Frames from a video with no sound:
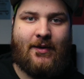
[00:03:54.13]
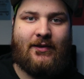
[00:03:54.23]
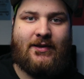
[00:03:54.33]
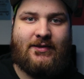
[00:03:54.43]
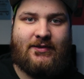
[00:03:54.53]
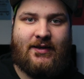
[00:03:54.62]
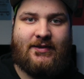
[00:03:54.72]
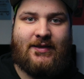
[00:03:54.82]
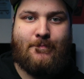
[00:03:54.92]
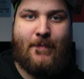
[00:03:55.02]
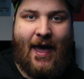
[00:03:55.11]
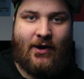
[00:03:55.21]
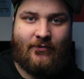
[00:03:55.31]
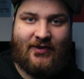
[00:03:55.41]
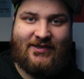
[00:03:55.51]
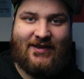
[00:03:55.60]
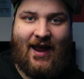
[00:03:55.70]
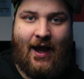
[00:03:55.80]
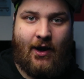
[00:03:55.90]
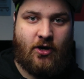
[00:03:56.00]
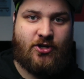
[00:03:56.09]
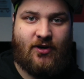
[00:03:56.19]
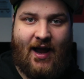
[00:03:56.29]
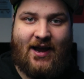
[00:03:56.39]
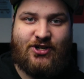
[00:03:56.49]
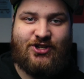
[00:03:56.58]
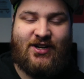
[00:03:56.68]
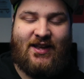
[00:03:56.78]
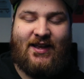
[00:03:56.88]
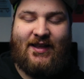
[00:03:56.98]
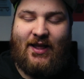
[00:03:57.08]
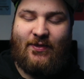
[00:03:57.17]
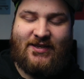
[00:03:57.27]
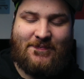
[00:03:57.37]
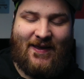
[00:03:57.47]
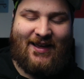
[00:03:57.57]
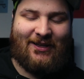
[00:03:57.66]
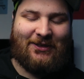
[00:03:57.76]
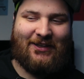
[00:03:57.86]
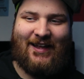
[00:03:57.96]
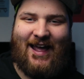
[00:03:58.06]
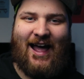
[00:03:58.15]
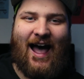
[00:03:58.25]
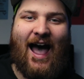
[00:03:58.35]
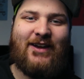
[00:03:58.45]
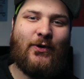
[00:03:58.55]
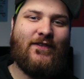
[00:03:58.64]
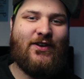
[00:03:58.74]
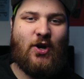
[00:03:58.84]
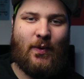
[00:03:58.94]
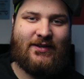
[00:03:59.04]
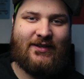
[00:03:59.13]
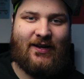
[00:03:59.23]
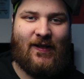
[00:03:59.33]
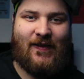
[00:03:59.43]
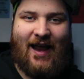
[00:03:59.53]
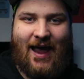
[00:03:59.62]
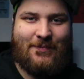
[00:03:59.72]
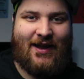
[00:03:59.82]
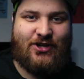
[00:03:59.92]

my list is the Matover Airtrack. Now this pedal, I don't even know what to call it. I'm not